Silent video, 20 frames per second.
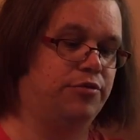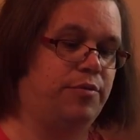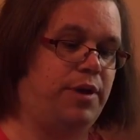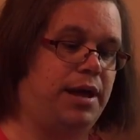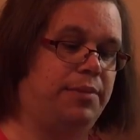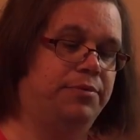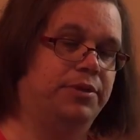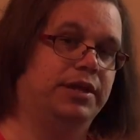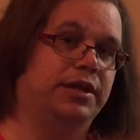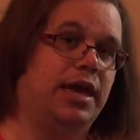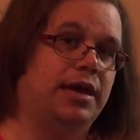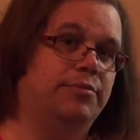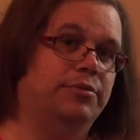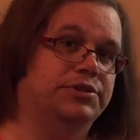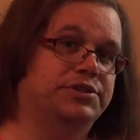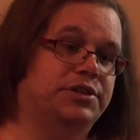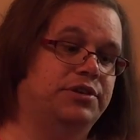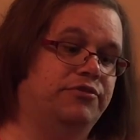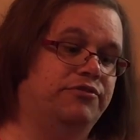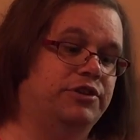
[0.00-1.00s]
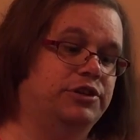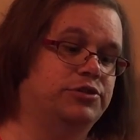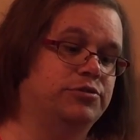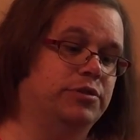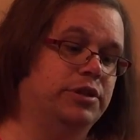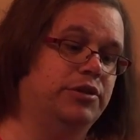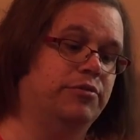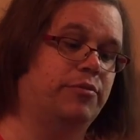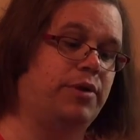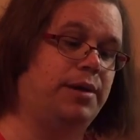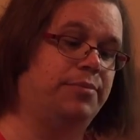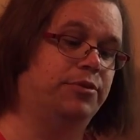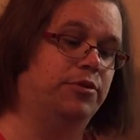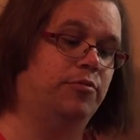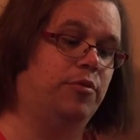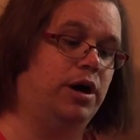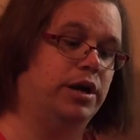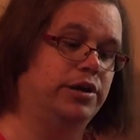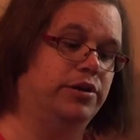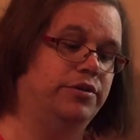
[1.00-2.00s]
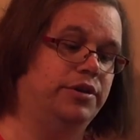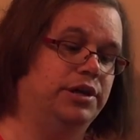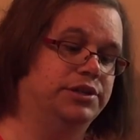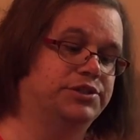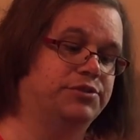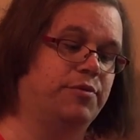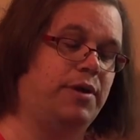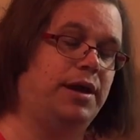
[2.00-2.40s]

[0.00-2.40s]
wrapped the cables individually, wrapped the wire nuts,